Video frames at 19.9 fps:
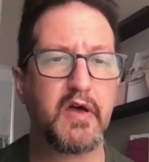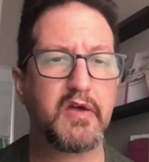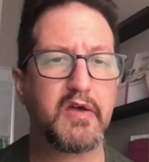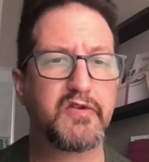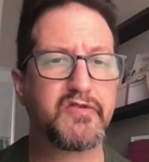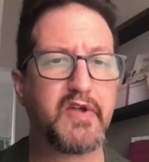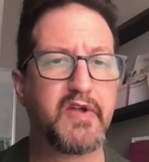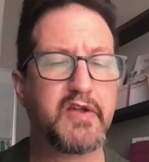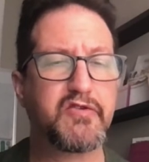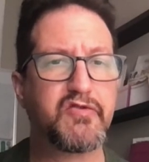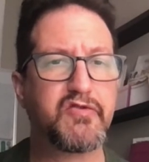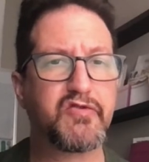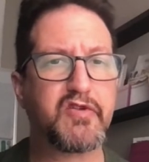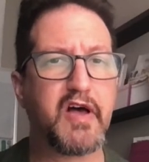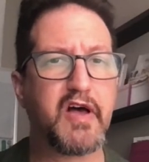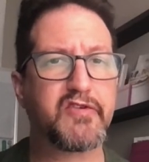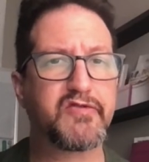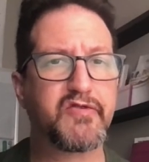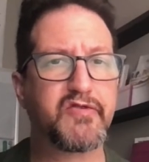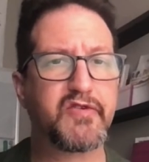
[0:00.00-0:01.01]
Sanders
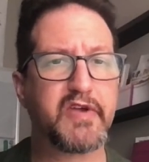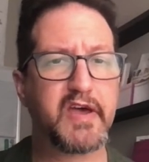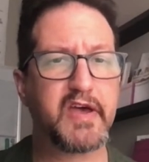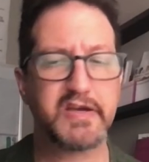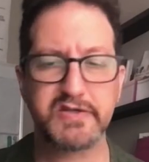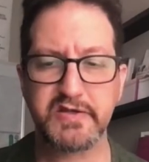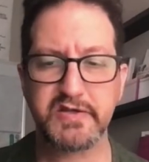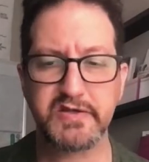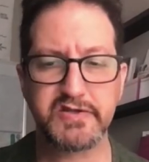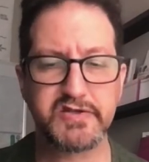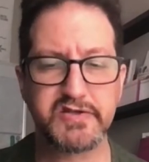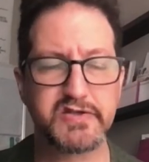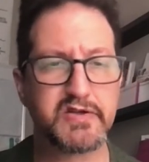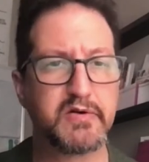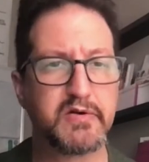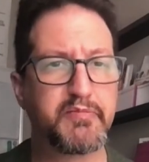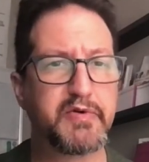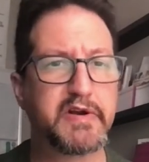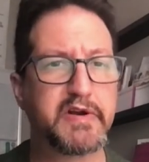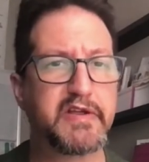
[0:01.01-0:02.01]
classification is still
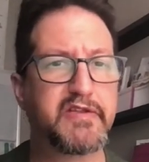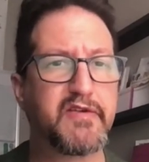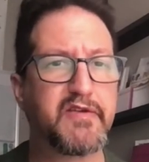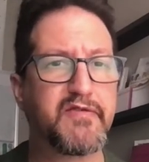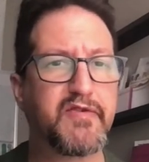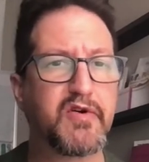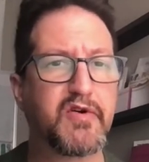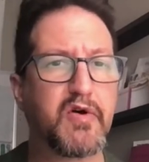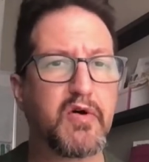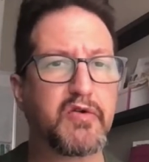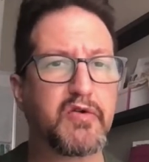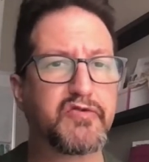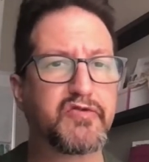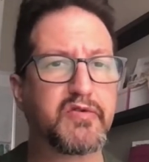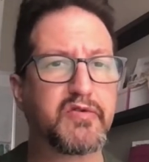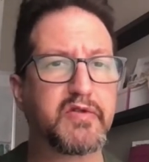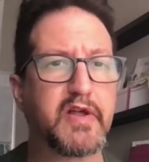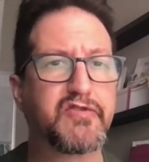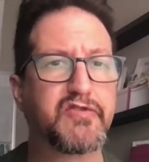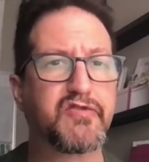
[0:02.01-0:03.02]
pretty difficult, so
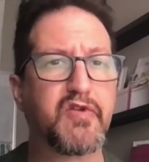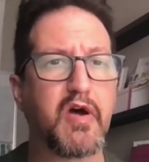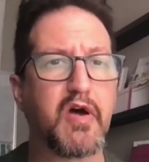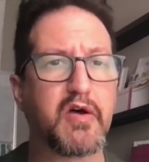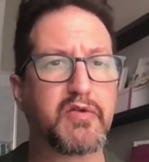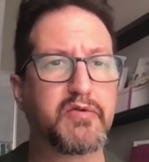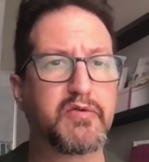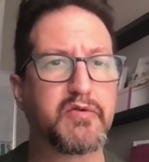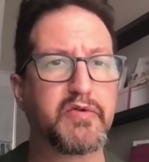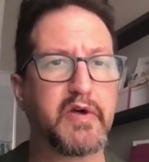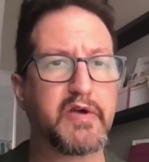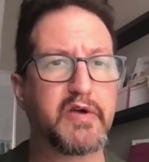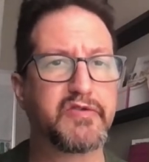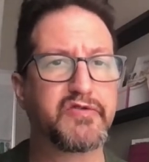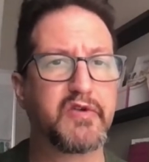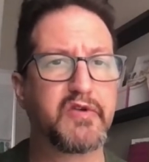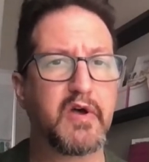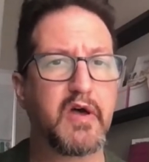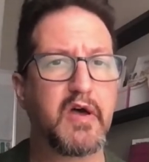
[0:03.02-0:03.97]
let's talk through this.